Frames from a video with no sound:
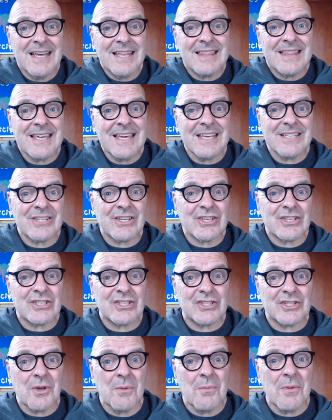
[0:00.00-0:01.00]
These are
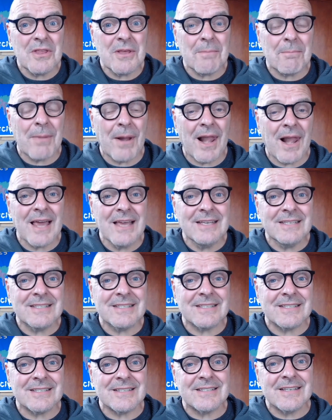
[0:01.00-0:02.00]
some of the
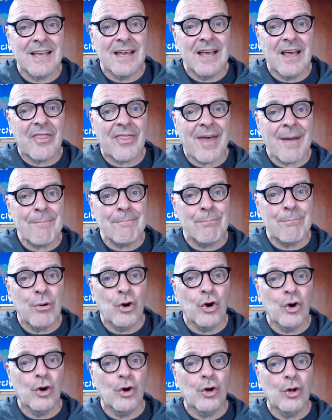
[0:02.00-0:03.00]
places that
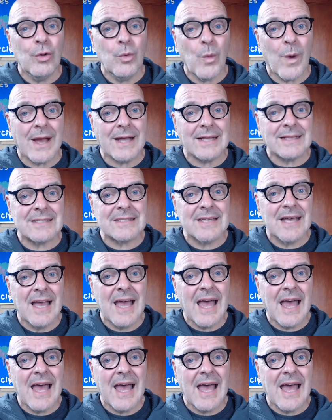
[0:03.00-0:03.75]
Paul went,